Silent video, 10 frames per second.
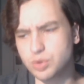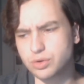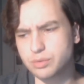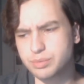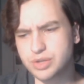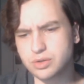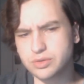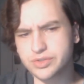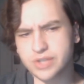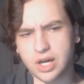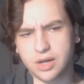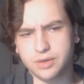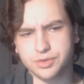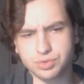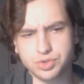Miller beers,
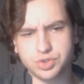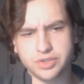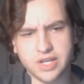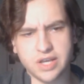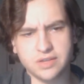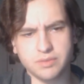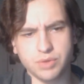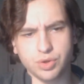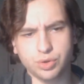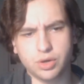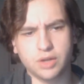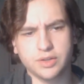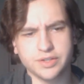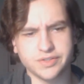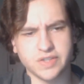I'll usually take the Miller
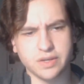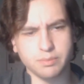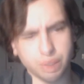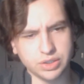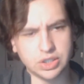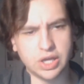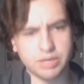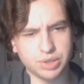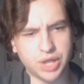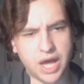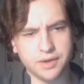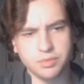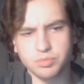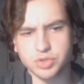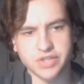unless it's like Bud Light
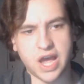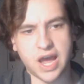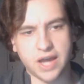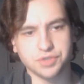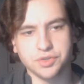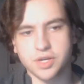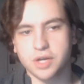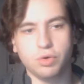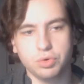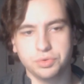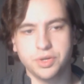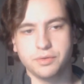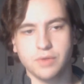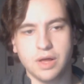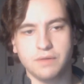Platinum, which is actually on a whole
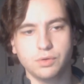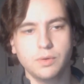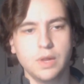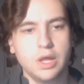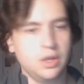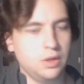nother level.